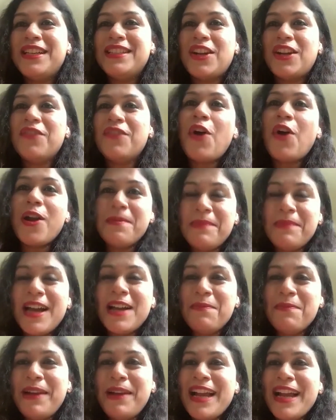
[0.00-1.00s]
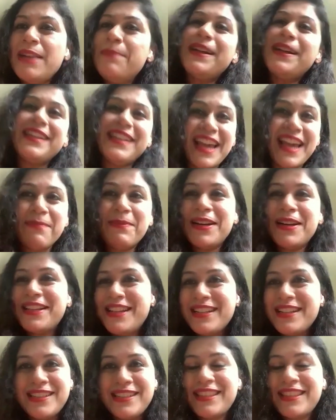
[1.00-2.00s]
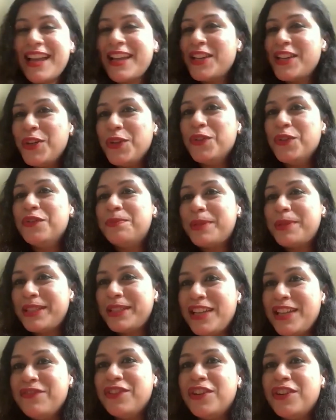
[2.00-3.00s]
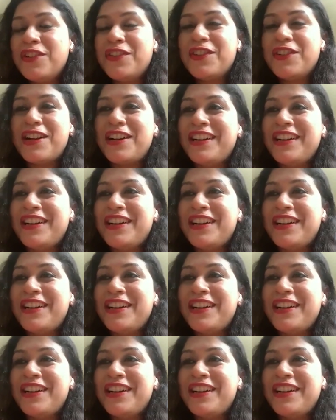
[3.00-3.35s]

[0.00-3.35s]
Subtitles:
sort of unplanned, but yeah, but thank you, Prateek, for,